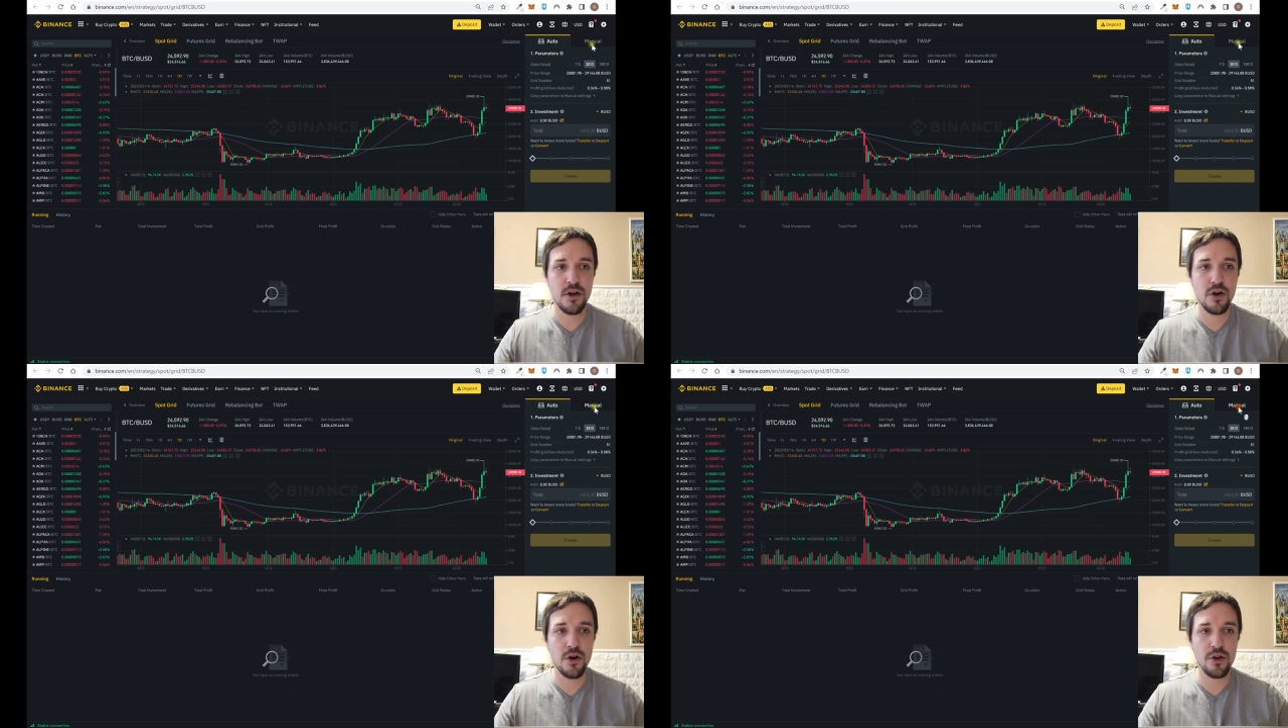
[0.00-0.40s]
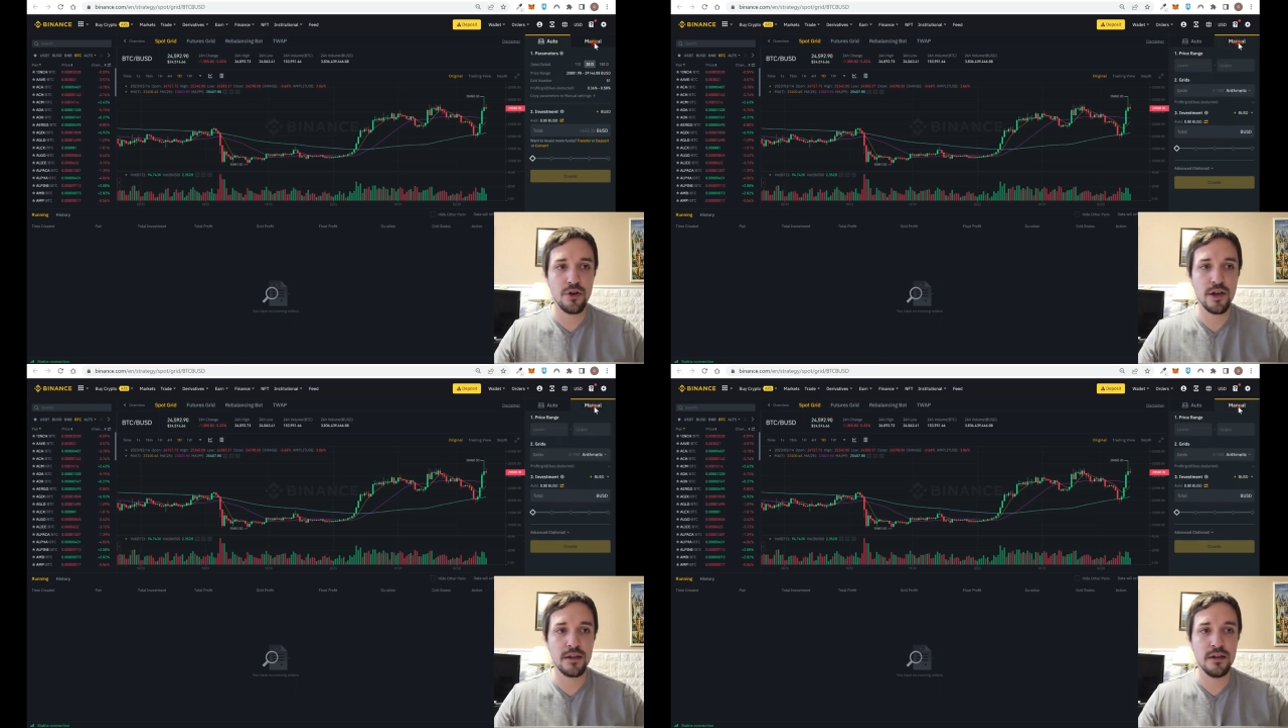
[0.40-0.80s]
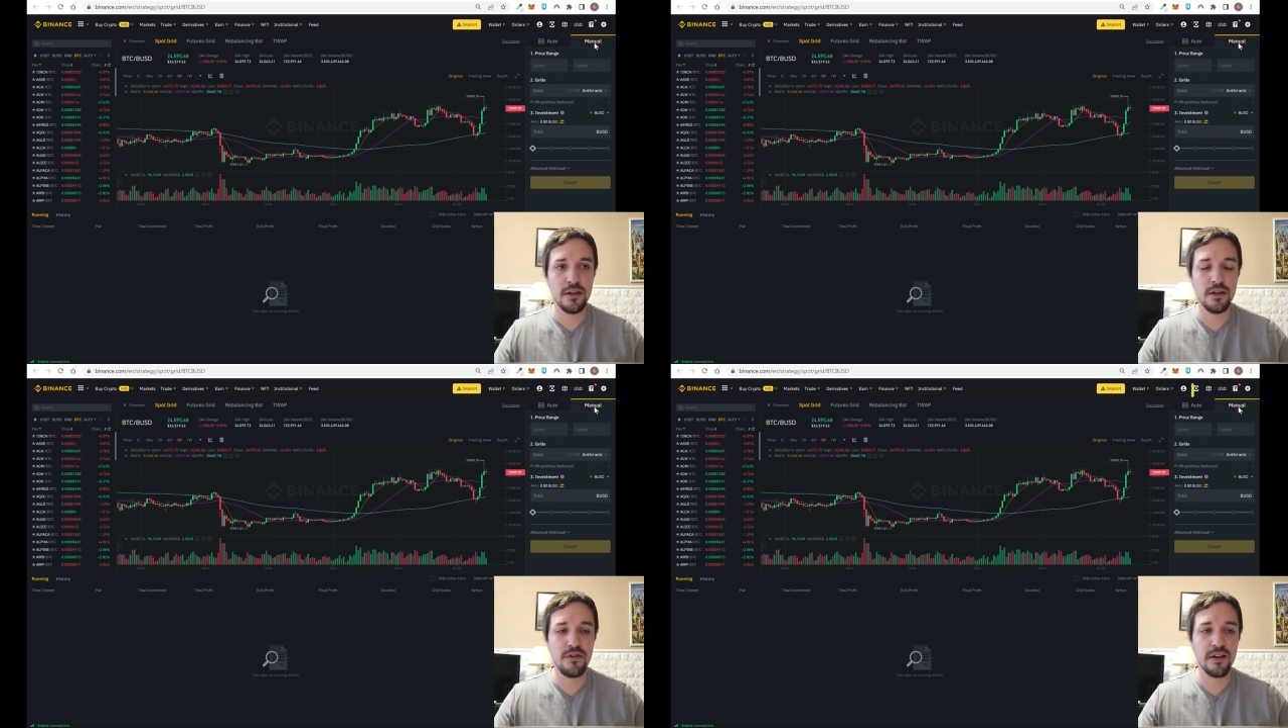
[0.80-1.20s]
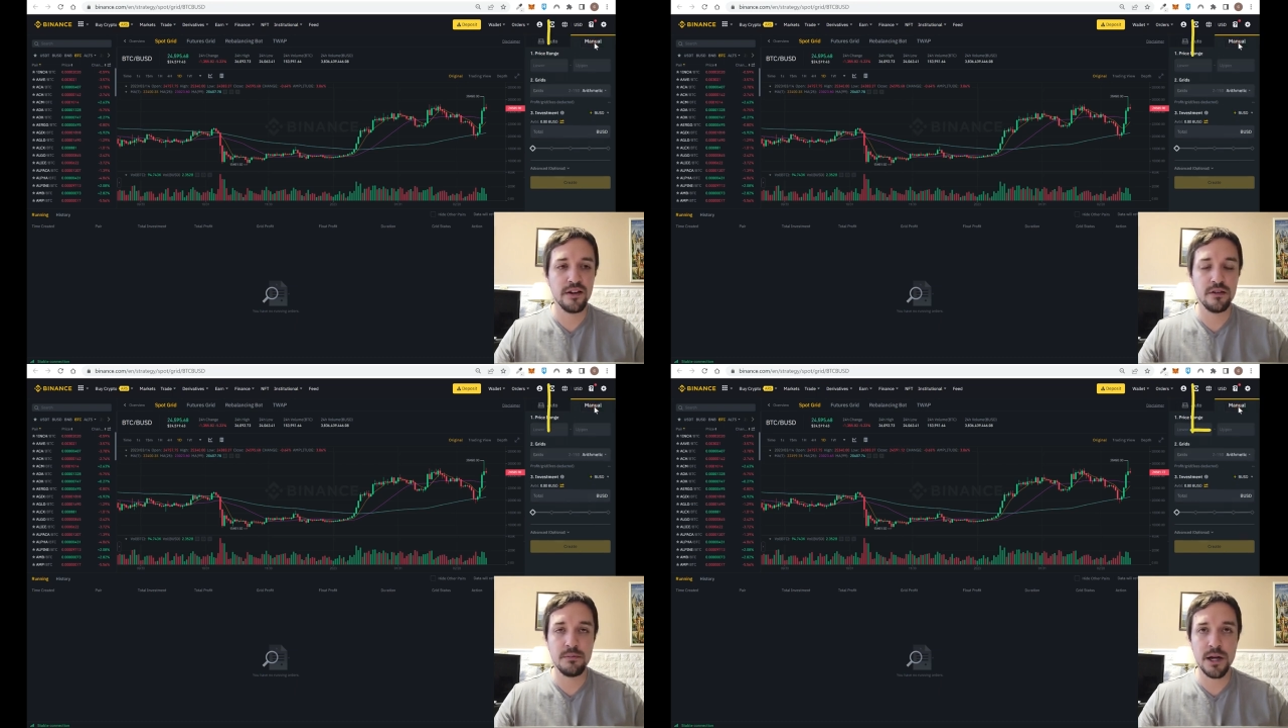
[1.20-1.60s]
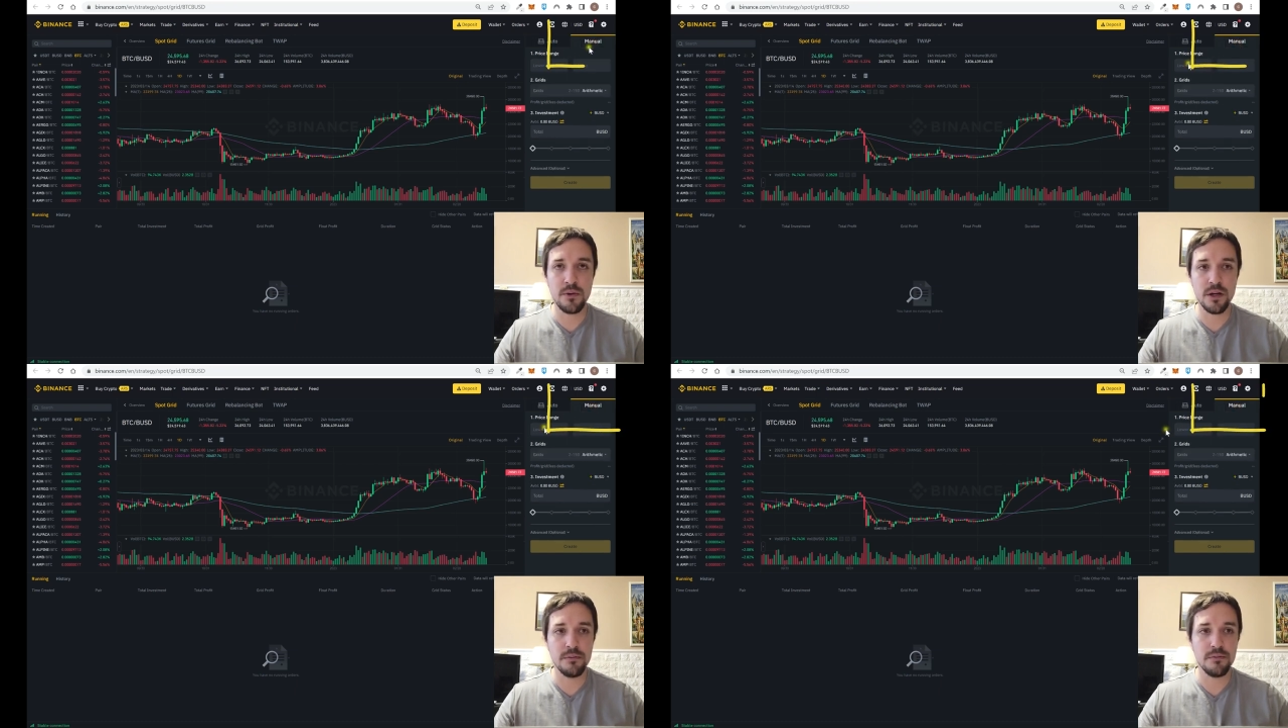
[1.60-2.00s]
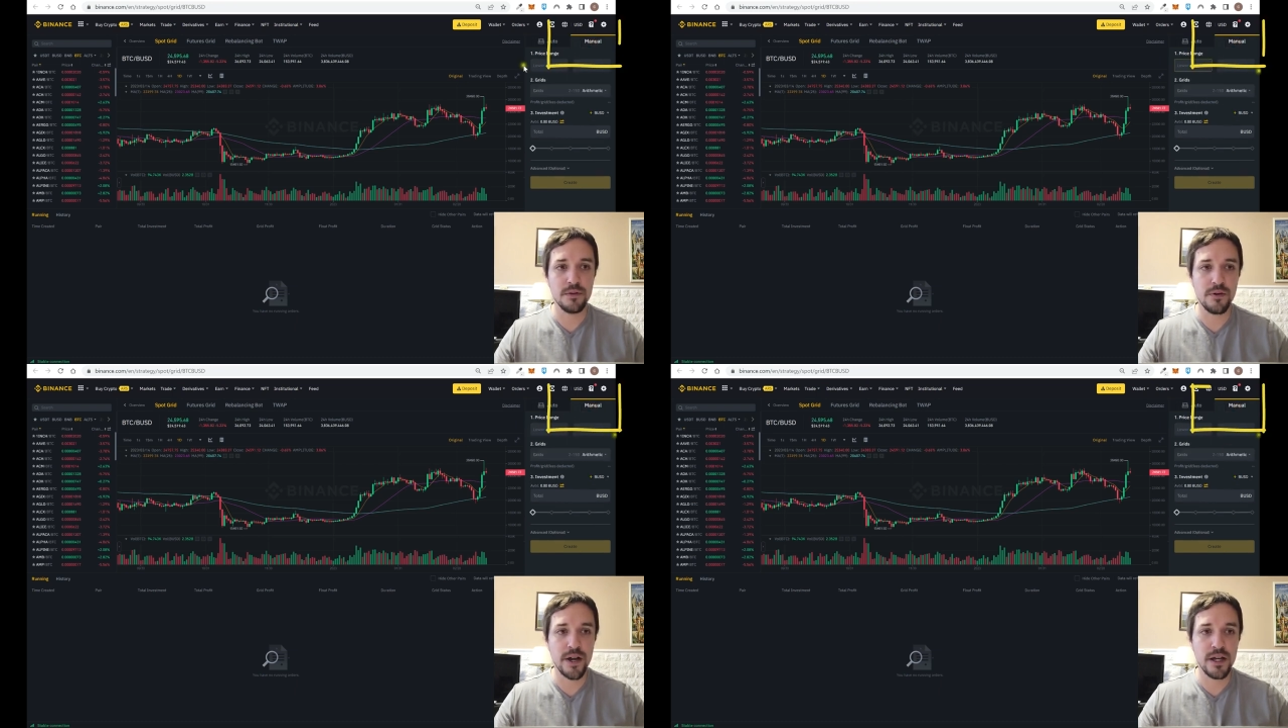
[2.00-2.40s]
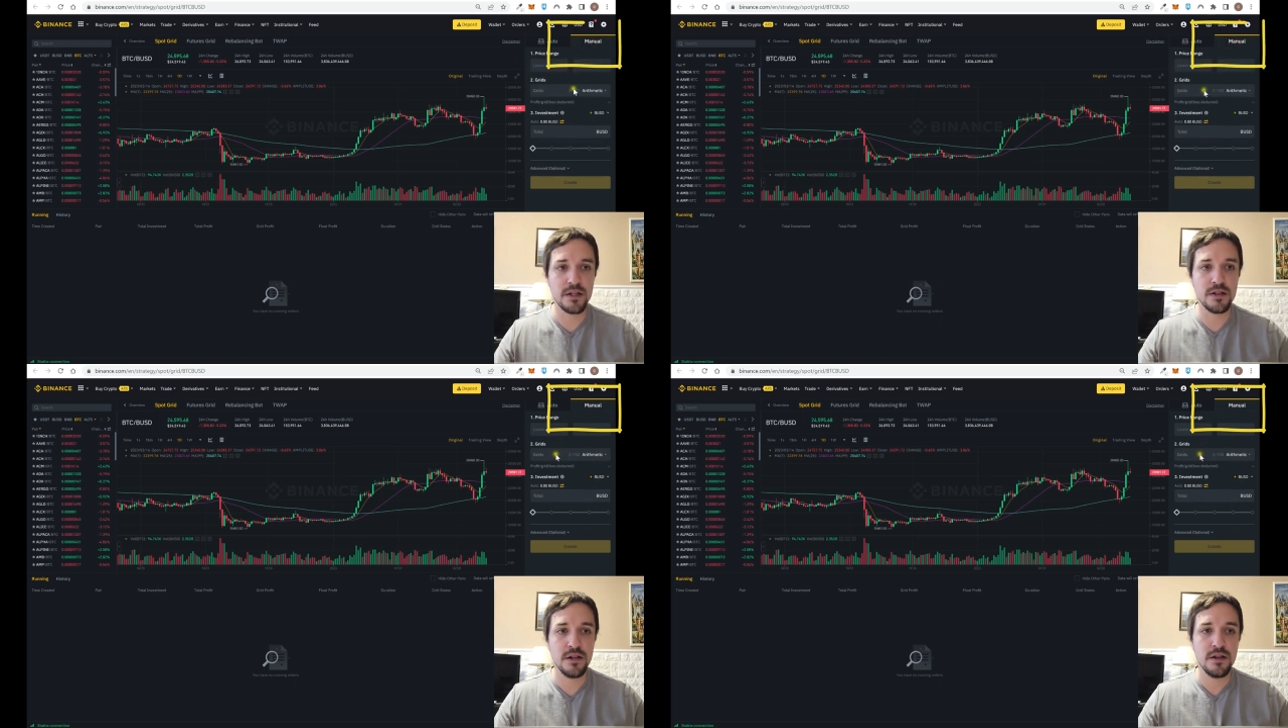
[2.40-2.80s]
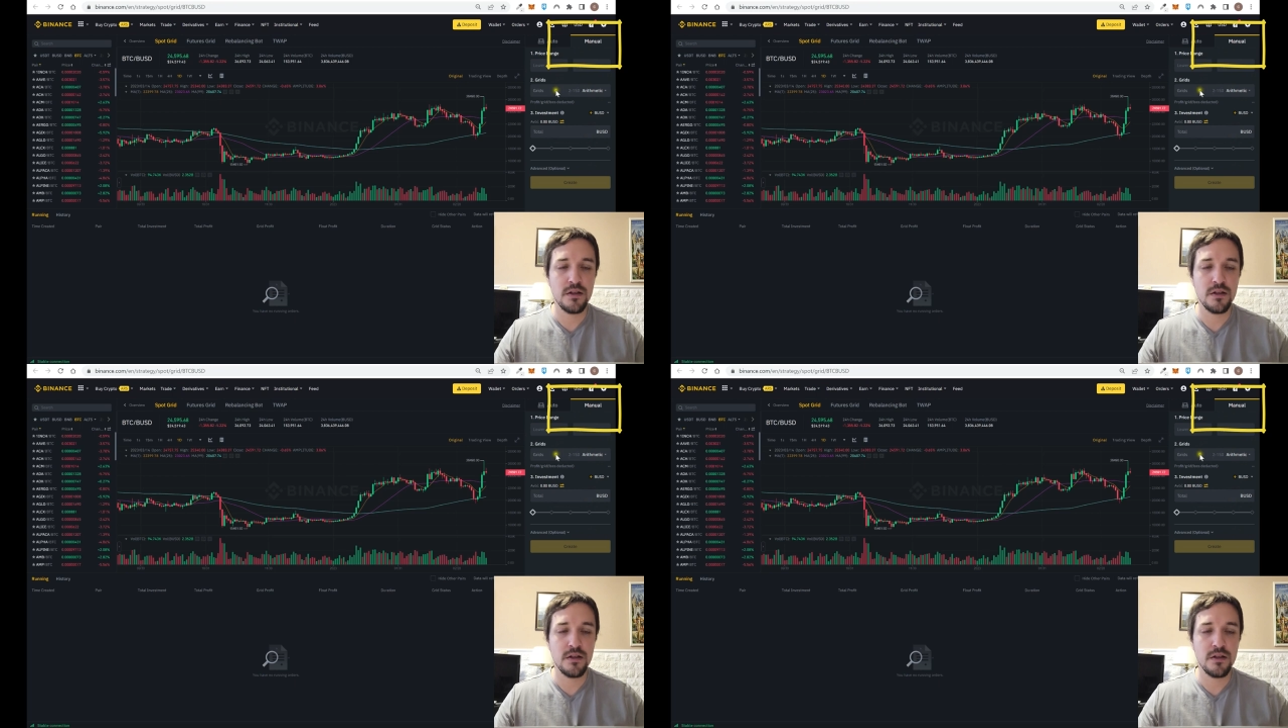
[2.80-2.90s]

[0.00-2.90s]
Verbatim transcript: or you can define it manually, the range,